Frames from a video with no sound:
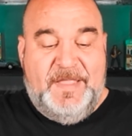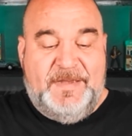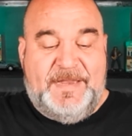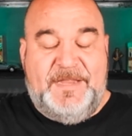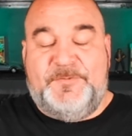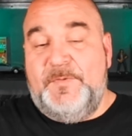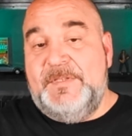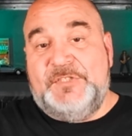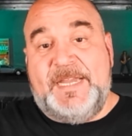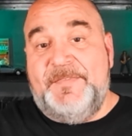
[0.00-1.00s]
Now, he threw the
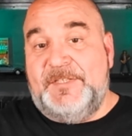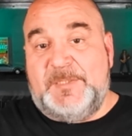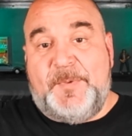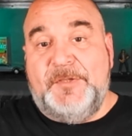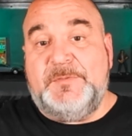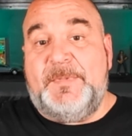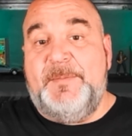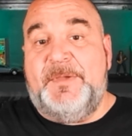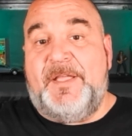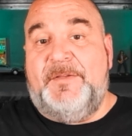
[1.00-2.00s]
J in there supposedly
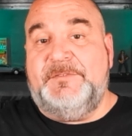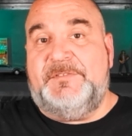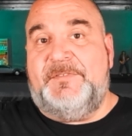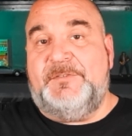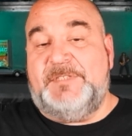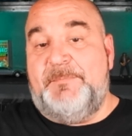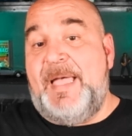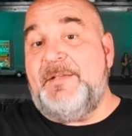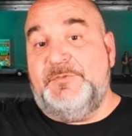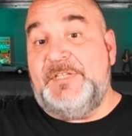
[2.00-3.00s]
because there was a
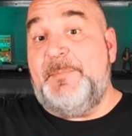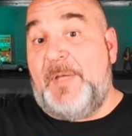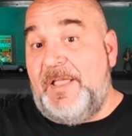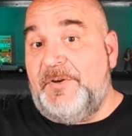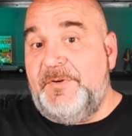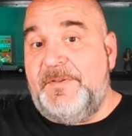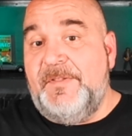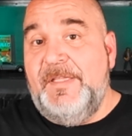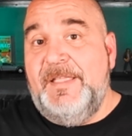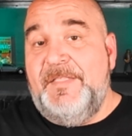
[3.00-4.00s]
Michael J. Pollard
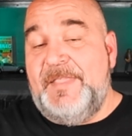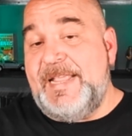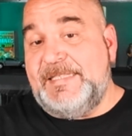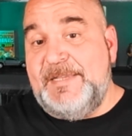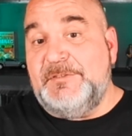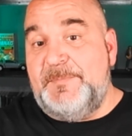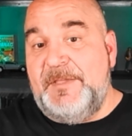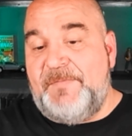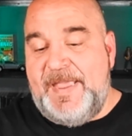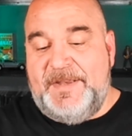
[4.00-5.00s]
that I guess he was a
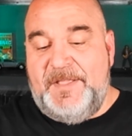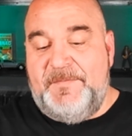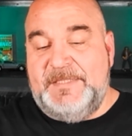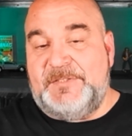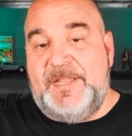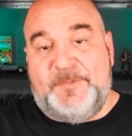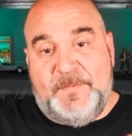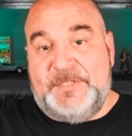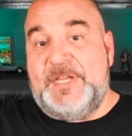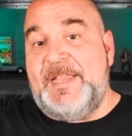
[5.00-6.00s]
big fan of, and so he threw
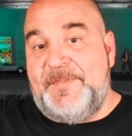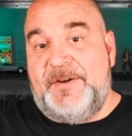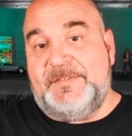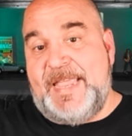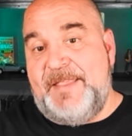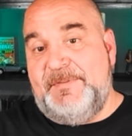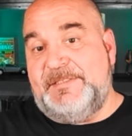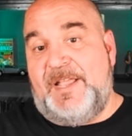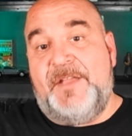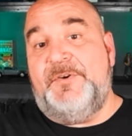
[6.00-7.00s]
the J in there kind of as
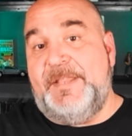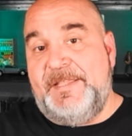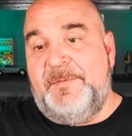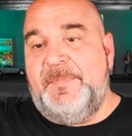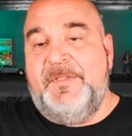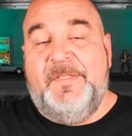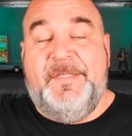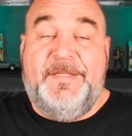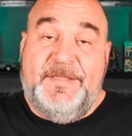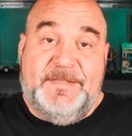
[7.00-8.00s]
an honor to him.
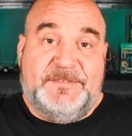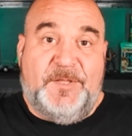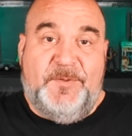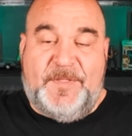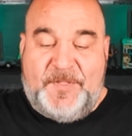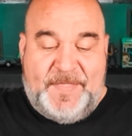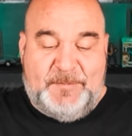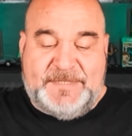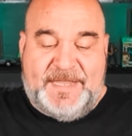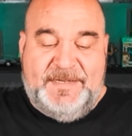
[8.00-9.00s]
So I thought that
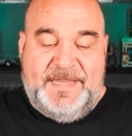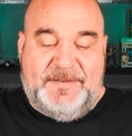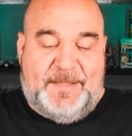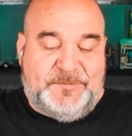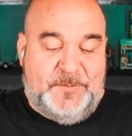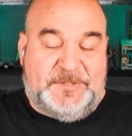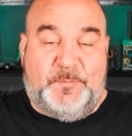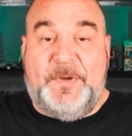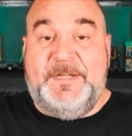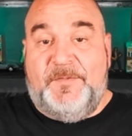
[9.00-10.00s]
was kind of neat. I was doing
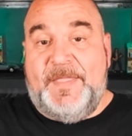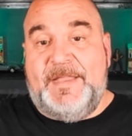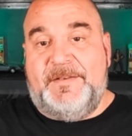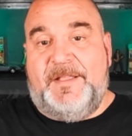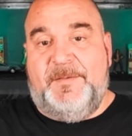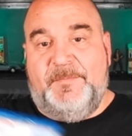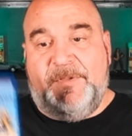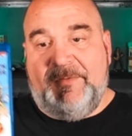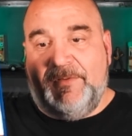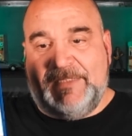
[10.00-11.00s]
some reading on that.
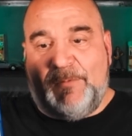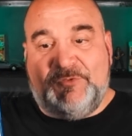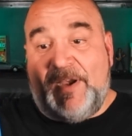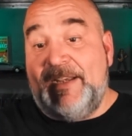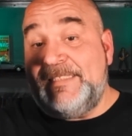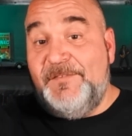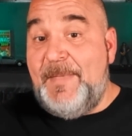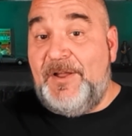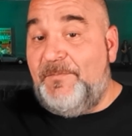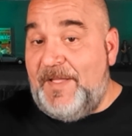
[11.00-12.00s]
I was trying to see if
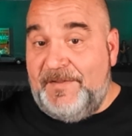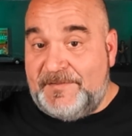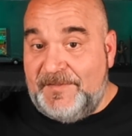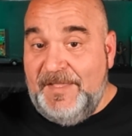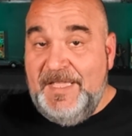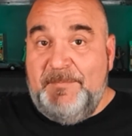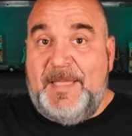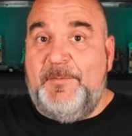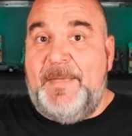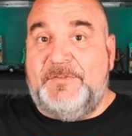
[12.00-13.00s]
Michael Fox
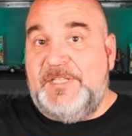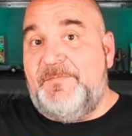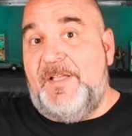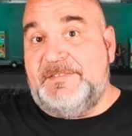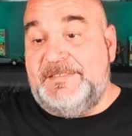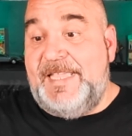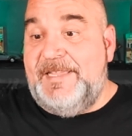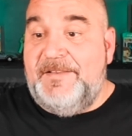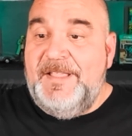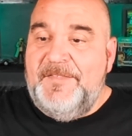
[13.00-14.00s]
might be Michael J. Fox's
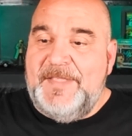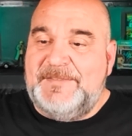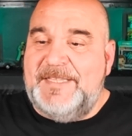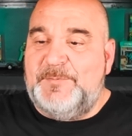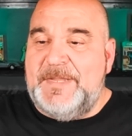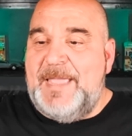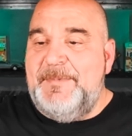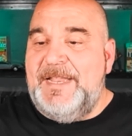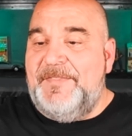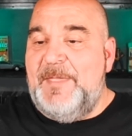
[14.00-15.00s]
dad. That's what got
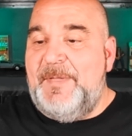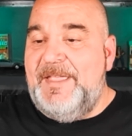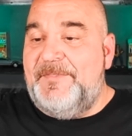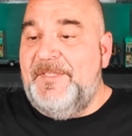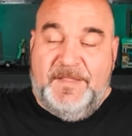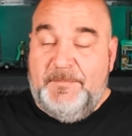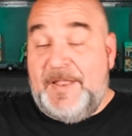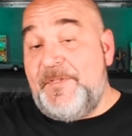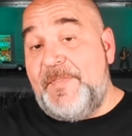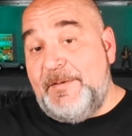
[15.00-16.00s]
me down that path. But I
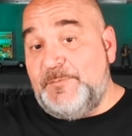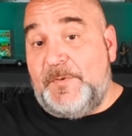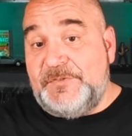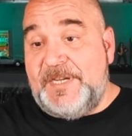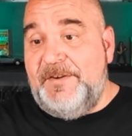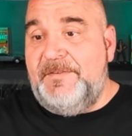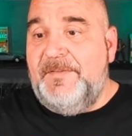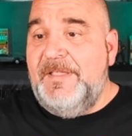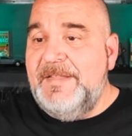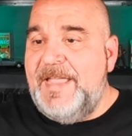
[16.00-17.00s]
thought that was worth sharing.
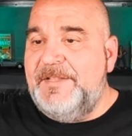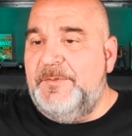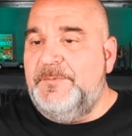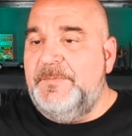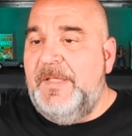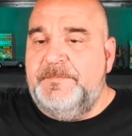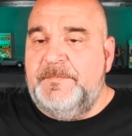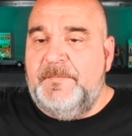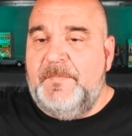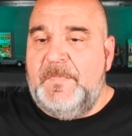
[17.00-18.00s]
Kind of cool.
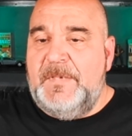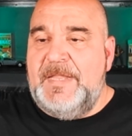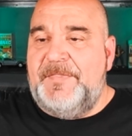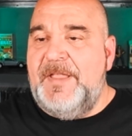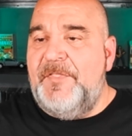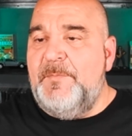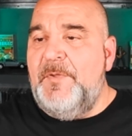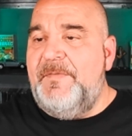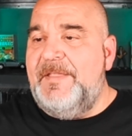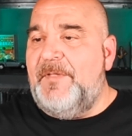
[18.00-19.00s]
Now, the other
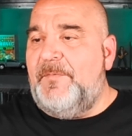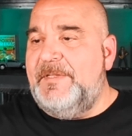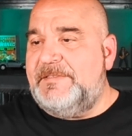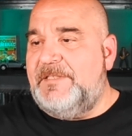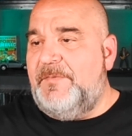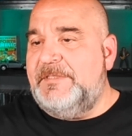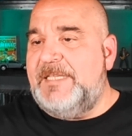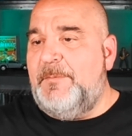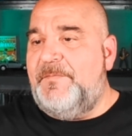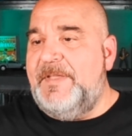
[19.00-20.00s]
movie on this
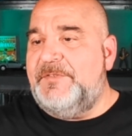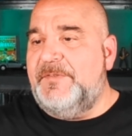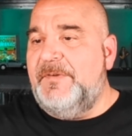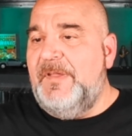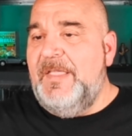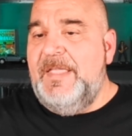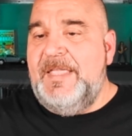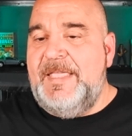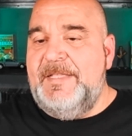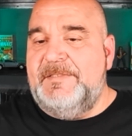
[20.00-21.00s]
double feature
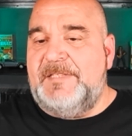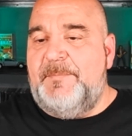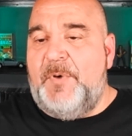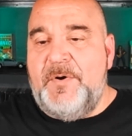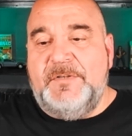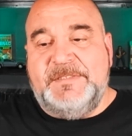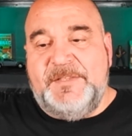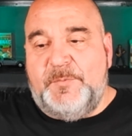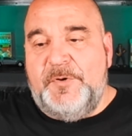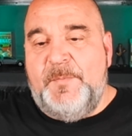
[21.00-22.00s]
is Murders in
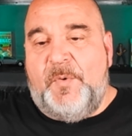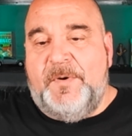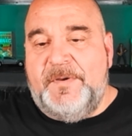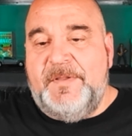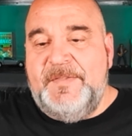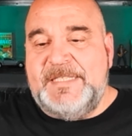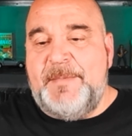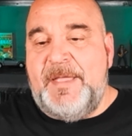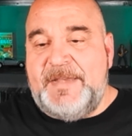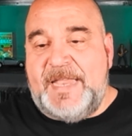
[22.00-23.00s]
the Rue Morgue. This
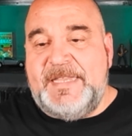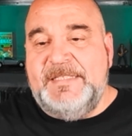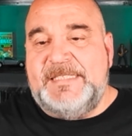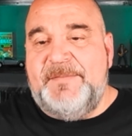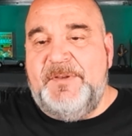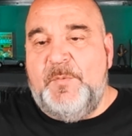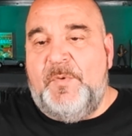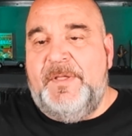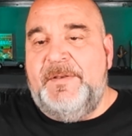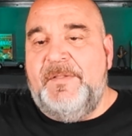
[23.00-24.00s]
came out in
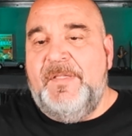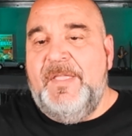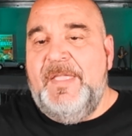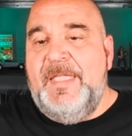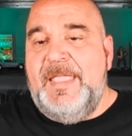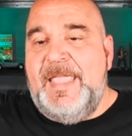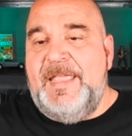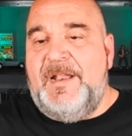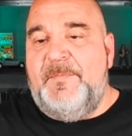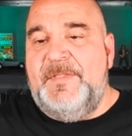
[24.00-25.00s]
1971,
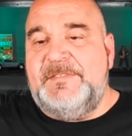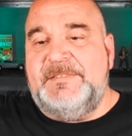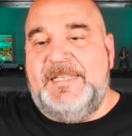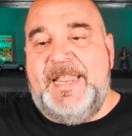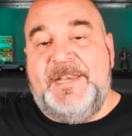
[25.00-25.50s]
and this is an